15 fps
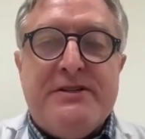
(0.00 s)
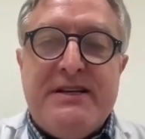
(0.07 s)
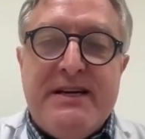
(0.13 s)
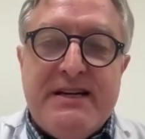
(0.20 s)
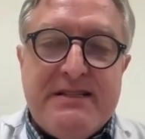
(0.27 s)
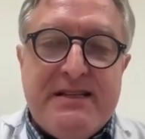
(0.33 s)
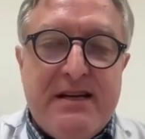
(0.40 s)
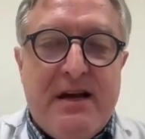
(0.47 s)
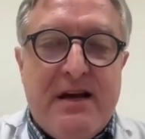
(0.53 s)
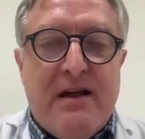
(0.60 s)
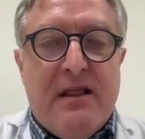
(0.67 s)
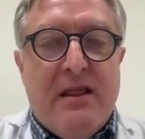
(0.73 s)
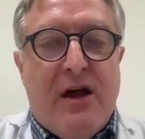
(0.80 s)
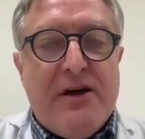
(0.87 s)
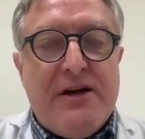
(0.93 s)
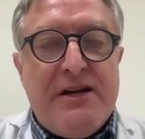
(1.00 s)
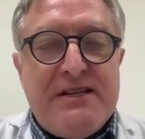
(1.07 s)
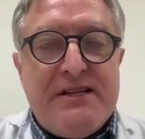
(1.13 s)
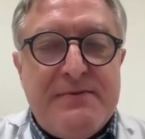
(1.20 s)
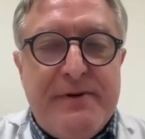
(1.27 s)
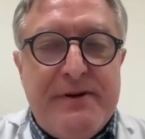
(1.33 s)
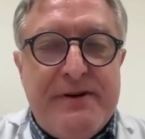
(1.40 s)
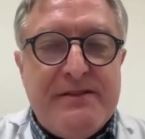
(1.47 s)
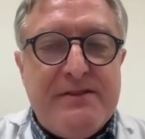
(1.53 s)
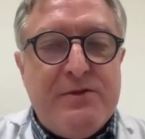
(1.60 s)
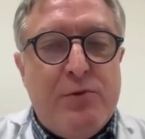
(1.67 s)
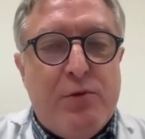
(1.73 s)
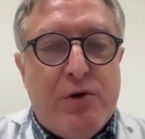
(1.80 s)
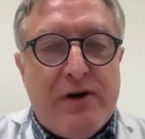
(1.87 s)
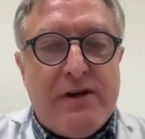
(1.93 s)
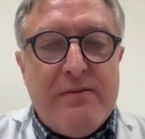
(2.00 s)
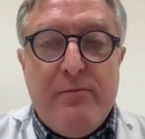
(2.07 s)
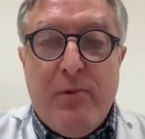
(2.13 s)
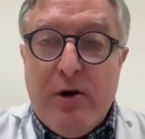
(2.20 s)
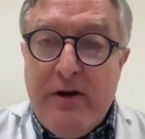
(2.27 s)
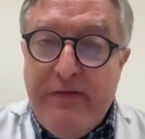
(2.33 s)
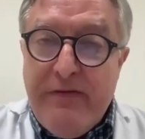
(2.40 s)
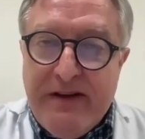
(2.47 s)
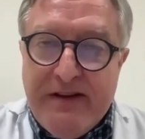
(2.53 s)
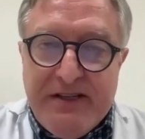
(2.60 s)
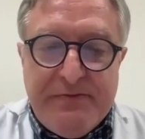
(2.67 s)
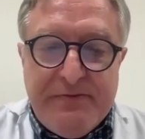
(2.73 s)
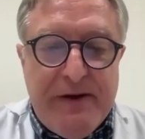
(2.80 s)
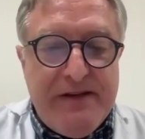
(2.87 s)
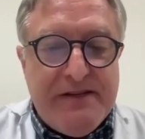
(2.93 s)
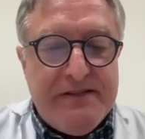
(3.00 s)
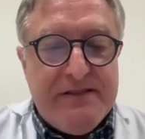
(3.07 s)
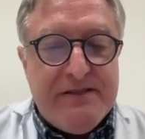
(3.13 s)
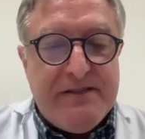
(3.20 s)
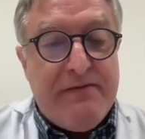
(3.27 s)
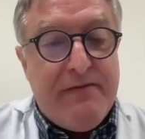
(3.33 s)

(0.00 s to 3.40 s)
She has long experience to work and motivate these patients.